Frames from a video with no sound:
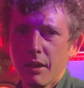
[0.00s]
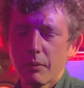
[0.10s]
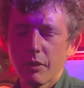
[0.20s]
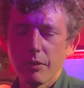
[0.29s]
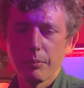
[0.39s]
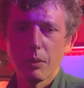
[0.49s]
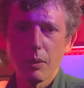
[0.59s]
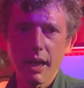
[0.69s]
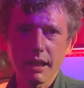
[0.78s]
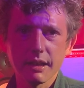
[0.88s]
with
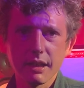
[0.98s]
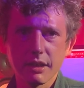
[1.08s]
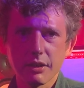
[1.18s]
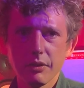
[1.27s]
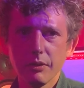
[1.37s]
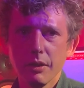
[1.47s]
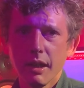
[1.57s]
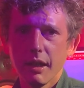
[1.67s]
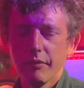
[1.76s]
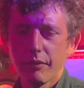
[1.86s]
more access to
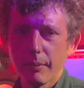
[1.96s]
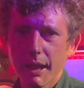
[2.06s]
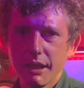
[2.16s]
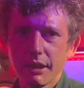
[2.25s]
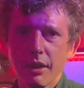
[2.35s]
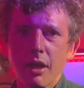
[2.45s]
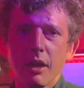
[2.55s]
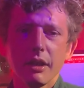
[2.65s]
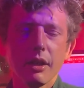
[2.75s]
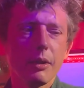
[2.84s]
information.
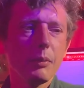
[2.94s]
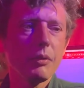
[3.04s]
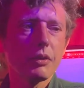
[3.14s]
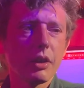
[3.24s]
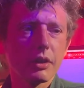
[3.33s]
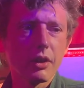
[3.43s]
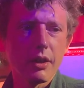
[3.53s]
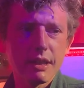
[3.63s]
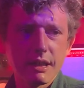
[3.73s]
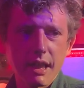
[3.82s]
You know, we've got
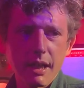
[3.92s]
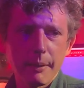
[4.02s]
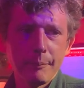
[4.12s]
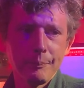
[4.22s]
guys now